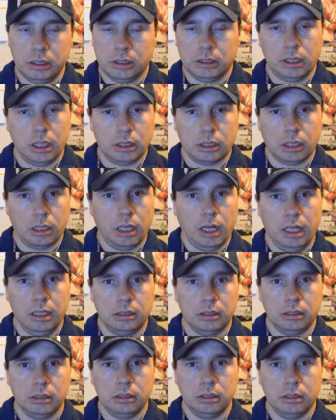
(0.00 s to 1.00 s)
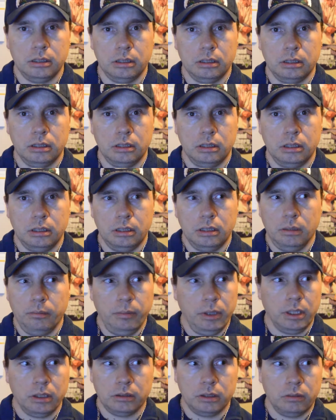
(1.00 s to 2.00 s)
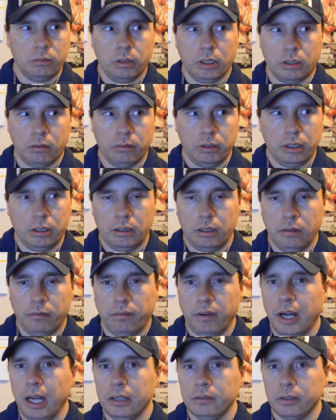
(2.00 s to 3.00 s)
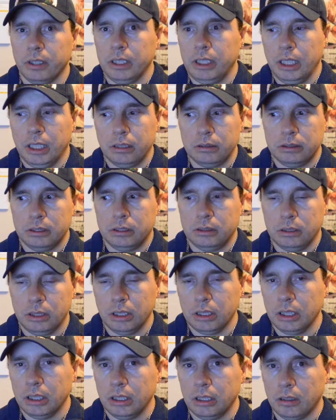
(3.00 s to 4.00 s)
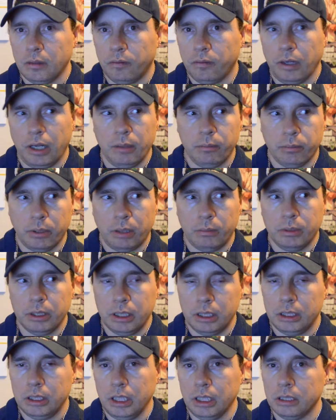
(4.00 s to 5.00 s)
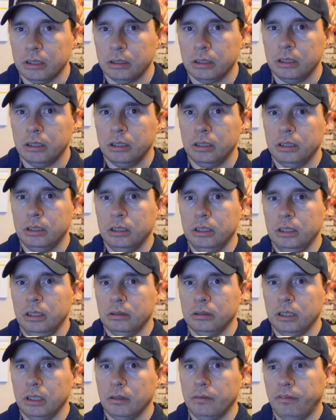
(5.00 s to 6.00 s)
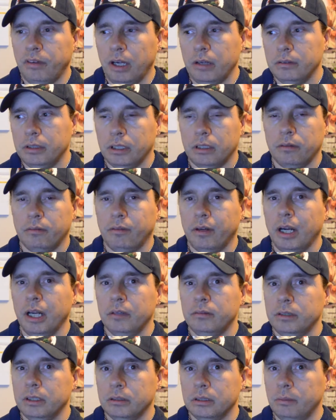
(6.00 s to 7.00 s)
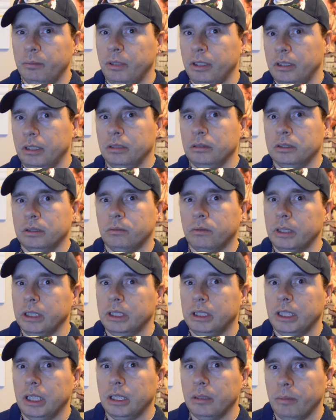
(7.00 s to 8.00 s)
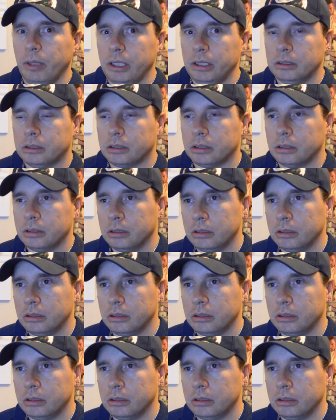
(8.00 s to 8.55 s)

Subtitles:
That's a lot. Me only working with the 5 right now, and getting another 5, and probably get another, another 5, that'd be 20 terabytes.